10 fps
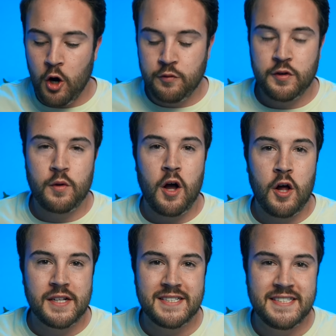
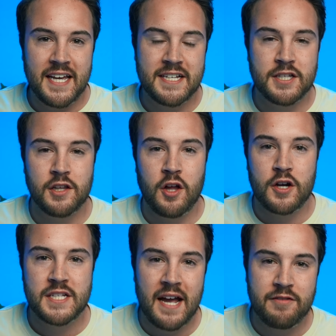overall,
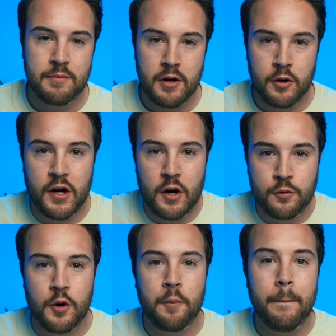DSLRs have the more
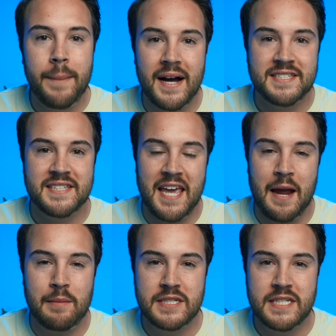robust camera